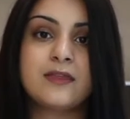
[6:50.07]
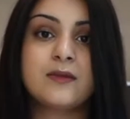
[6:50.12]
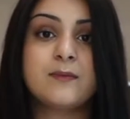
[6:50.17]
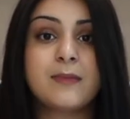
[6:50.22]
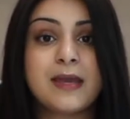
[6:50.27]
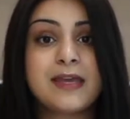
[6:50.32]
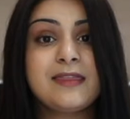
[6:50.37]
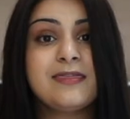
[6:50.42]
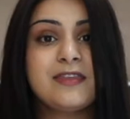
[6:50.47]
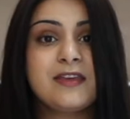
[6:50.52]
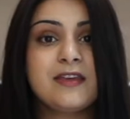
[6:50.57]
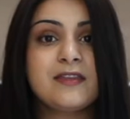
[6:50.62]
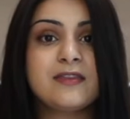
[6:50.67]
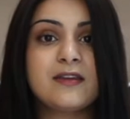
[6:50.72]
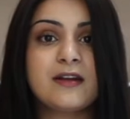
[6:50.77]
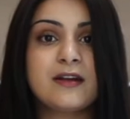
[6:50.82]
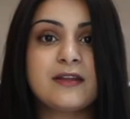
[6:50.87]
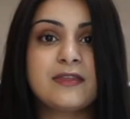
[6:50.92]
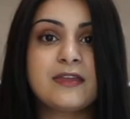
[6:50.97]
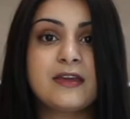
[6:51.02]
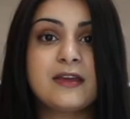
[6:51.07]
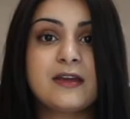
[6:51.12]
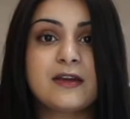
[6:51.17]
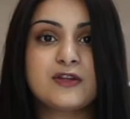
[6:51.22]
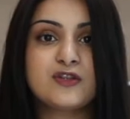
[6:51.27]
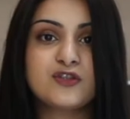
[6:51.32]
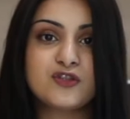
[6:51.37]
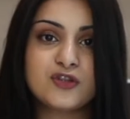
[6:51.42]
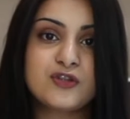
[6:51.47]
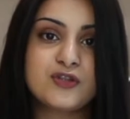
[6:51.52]
And the main thing that I think
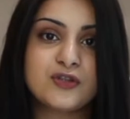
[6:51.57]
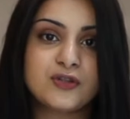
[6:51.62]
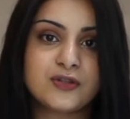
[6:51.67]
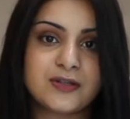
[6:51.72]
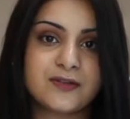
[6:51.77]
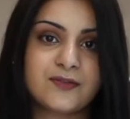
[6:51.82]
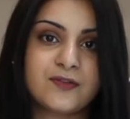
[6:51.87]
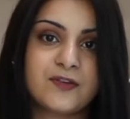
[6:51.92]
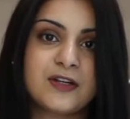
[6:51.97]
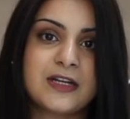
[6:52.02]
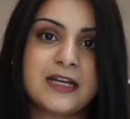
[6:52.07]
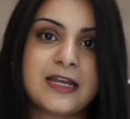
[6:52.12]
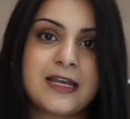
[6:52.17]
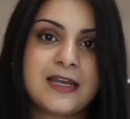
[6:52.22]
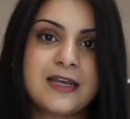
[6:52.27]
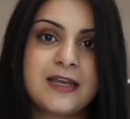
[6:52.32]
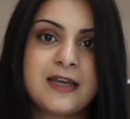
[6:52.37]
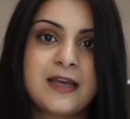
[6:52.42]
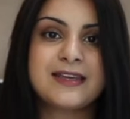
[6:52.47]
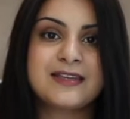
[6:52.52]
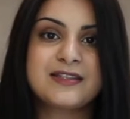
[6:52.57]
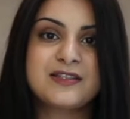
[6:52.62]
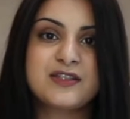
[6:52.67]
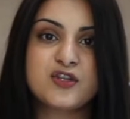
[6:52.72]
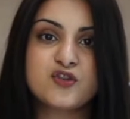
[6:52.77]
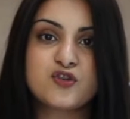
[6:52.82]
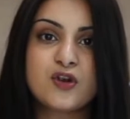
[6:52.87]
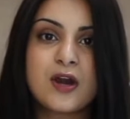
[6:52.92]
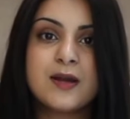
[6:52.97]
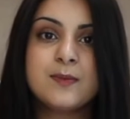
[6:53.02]
I should do differently is
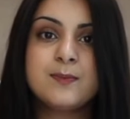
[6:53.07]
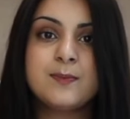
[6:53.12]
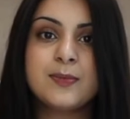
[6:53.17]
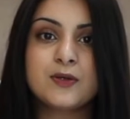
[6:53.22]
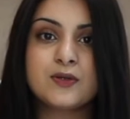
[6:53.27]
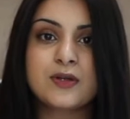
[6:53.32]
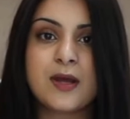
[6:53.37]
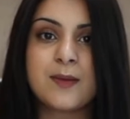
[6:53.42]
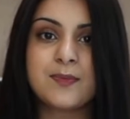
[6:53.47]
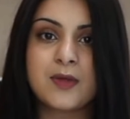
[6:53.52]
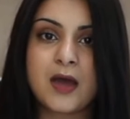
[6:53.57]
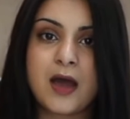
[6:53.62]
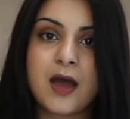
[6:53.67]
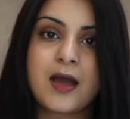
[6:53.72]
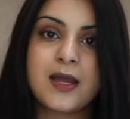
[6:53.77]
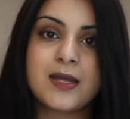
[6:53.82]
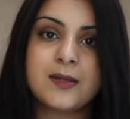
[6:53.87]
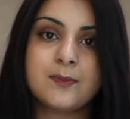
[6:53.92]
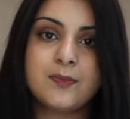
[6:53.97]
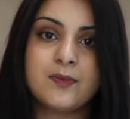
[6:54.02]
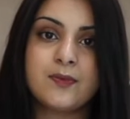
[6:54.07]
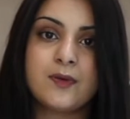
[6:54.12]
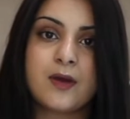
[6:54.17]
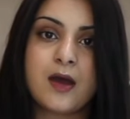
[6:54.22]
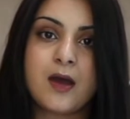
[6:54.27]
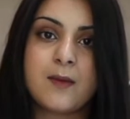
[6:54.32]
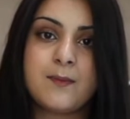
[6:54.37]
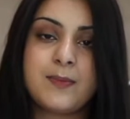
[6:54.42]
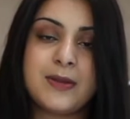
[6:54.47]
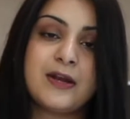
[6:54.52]
to try and build up the hype
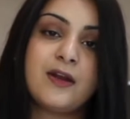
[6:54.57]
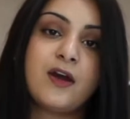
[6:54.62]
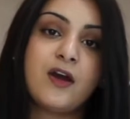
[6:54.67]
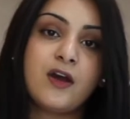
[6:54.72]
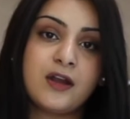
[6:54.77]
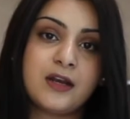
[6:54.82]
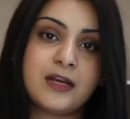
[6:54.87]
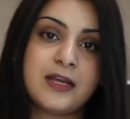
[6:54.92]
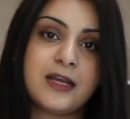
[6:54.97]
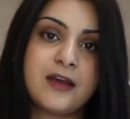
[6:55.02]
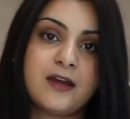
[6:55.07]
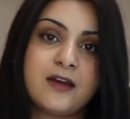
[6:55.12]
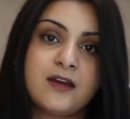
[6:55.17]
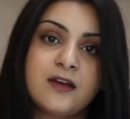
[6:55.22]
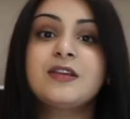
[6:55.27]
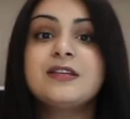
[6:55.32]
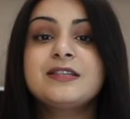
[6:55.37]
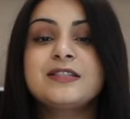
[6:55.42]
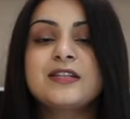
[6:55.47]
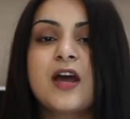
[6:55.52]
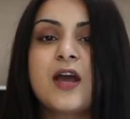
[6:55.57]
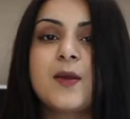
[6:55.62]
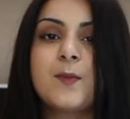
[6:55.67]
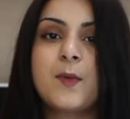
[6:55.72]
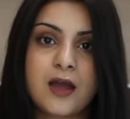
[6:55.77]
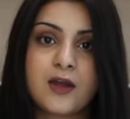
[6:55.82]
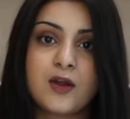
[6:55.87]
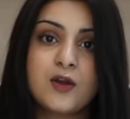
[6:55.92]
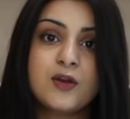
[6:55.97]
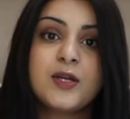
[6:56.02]
a bit earlier. This time,
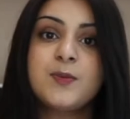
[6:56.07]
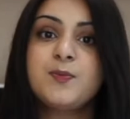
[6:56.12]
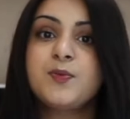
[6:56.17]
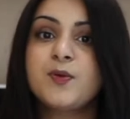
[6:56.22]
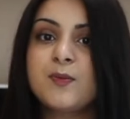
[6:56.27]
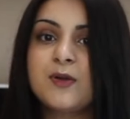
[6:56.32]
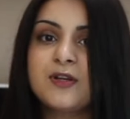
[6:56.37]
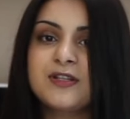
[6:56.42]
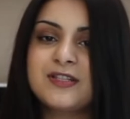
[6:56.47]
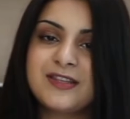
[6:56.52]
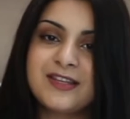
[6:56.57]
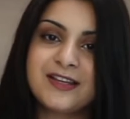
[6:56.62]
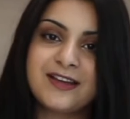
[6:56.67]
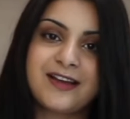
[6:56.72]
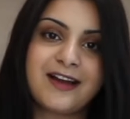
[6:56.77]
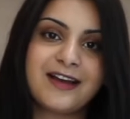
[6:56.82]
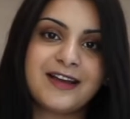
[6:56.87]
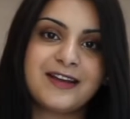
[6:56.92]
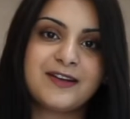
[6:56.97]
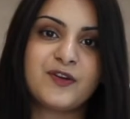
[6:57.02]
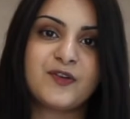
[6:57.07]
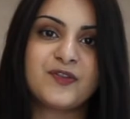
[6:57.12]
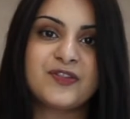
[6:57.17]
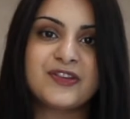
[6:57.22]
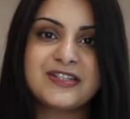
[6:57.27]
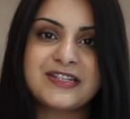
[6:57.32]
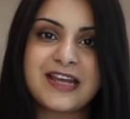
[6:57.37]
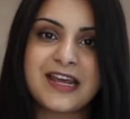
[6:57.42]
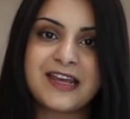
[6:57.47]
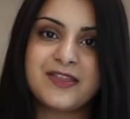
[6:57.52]
I only promoted the guide on
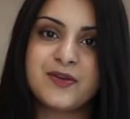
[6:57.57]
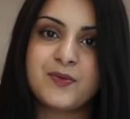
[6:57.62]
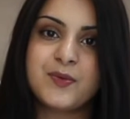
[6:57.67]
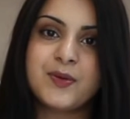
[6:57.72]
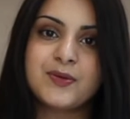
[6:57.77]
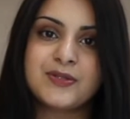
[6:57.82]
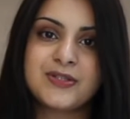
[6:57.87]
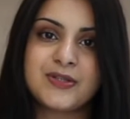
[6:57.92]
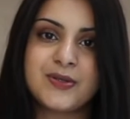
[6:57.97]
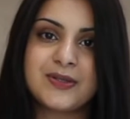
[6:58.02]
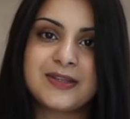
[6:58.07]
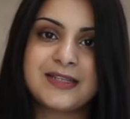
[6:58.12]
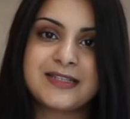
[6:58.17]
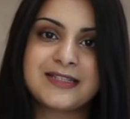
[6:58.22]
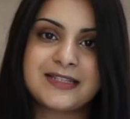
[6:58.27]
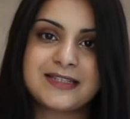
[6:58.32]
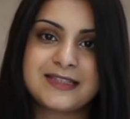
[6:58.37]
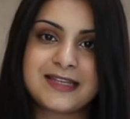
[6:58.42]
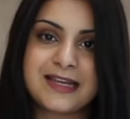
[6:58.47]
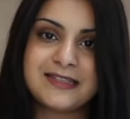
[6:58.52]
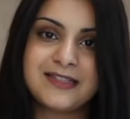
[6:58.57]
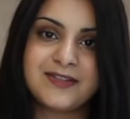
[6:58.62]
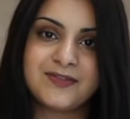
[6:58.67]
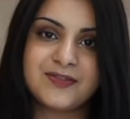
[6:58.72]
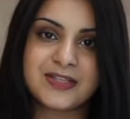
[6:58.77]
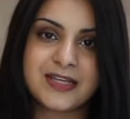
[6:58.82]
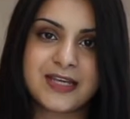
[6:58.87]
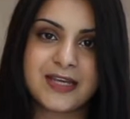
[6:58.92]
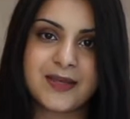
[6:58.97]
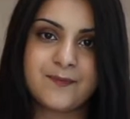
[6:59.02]
the day that we were doing this
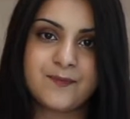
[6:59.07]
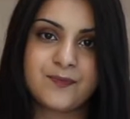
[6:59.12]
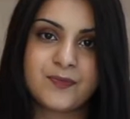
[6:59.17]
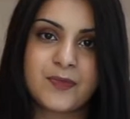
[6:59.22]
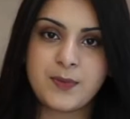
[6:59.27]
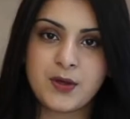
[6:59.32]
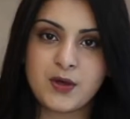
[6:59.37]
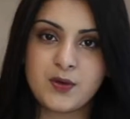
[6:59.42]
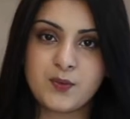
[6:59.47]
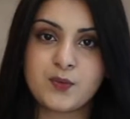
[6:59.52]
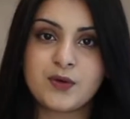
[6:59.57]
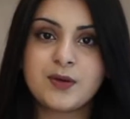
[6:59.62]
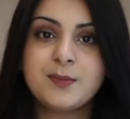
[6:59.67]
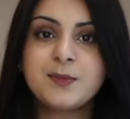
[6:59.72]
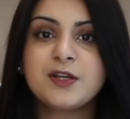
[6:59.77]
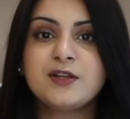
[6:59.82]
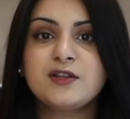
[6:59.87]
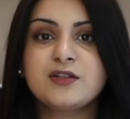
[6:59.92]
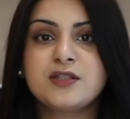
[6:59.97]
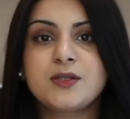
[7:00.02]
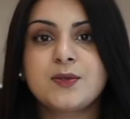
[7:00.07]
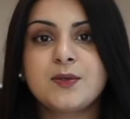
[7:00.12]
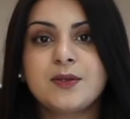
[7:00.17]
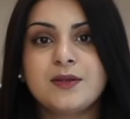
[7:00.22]
incentive scheme. But what I'm going to do in